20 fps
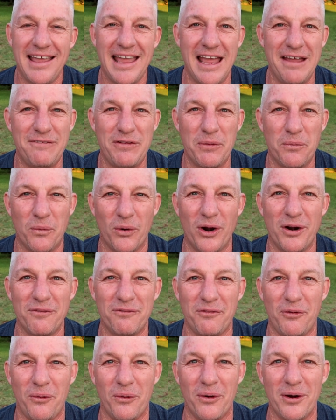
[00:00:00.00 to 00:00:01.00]
if it weren't
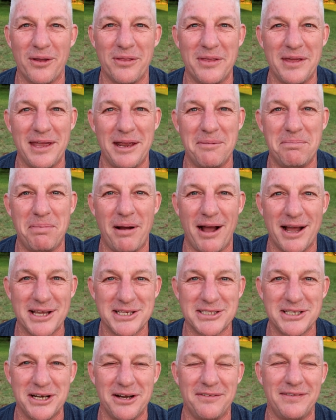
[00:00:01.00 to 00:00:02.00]
for the
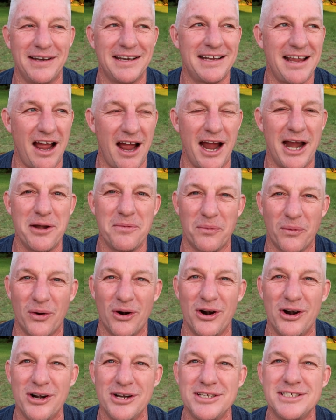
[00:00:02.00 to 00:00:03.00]
positive and kind
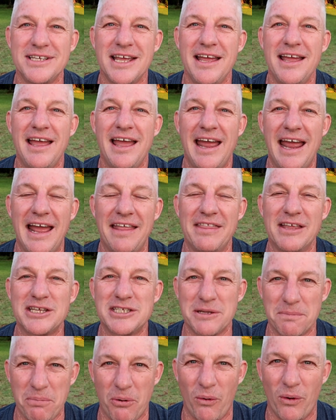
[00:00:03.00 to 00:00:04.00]
words and the
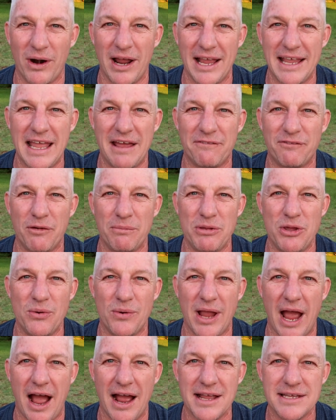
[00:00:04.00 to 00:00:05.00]
support I get from you
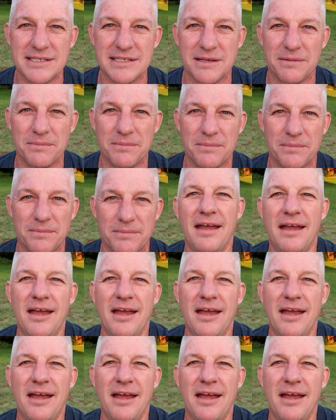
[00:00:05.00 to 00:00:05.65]
guys.